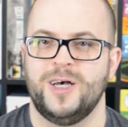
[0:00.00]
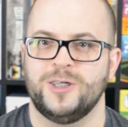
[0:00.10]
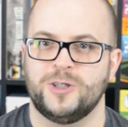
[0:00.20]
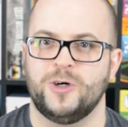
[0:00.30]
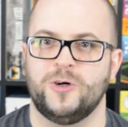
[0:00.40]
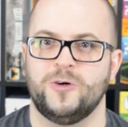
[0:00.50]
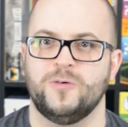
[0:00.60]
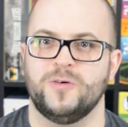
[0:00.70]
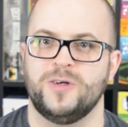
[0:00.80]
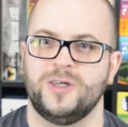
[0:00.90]

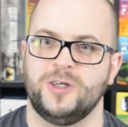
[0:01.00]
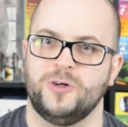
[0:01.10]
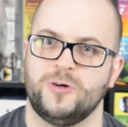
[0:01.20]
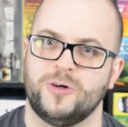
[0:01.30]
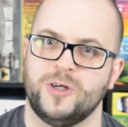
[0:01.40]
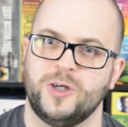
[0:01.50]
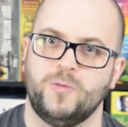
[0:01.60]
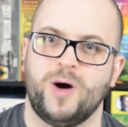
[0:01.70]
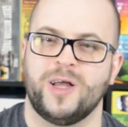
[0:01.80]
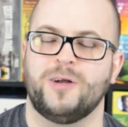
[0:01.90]
So you
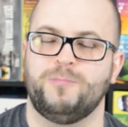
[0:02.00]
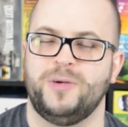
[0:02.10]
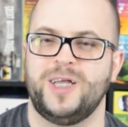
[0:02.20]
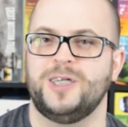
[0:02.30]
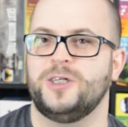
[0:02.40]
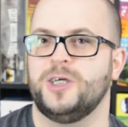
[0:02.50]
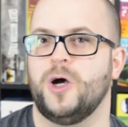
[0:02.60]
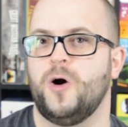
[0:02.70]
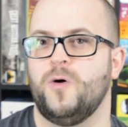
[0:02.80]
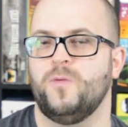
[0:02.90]
want to potentially
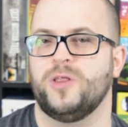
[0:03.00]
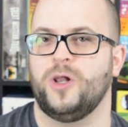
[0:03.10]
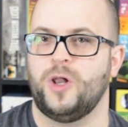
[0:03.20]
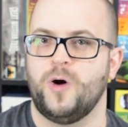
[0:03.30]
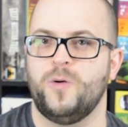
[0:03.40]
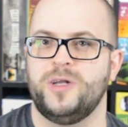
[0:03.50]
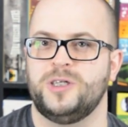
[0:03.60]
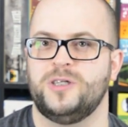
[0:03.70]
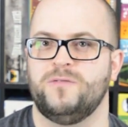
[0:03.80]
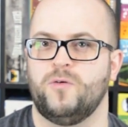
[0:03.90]
go with a low
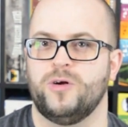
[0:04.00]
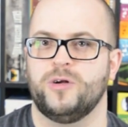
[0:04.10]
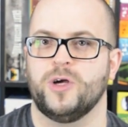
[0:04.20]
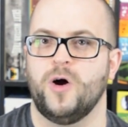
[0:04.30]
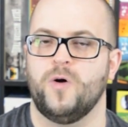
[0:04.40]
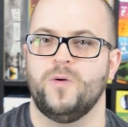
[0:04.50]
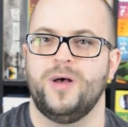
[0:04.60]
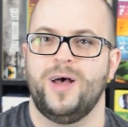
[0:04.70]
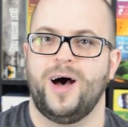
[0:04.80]
initiative order to go